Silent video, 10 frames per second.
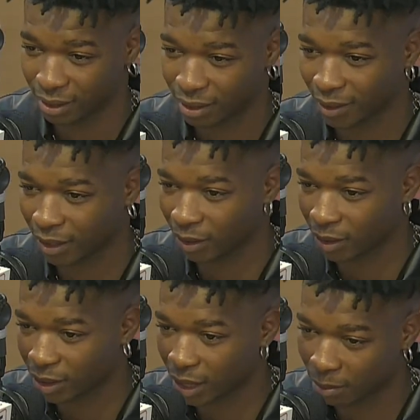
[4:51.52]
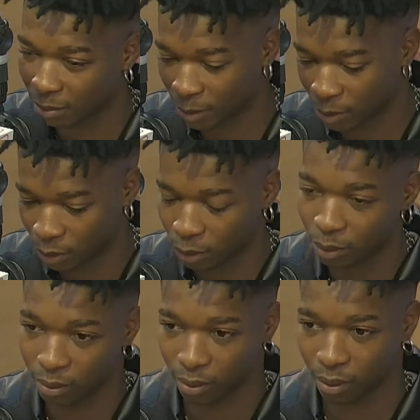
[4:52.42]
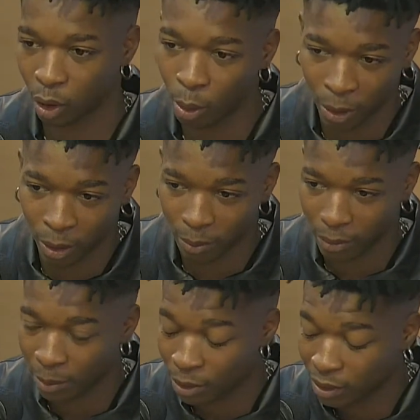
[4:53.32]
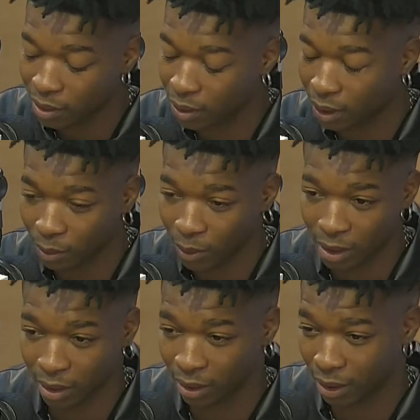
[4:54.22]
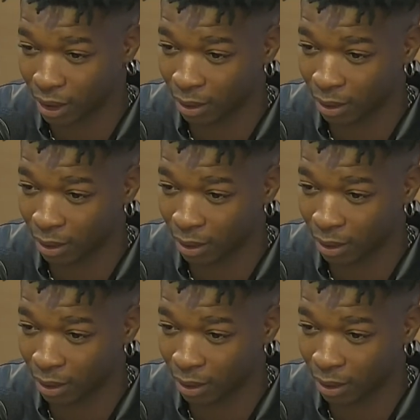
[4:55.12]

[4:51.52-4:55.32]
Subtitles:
Because I'm still coming up. I'm just 3 weeks in the game.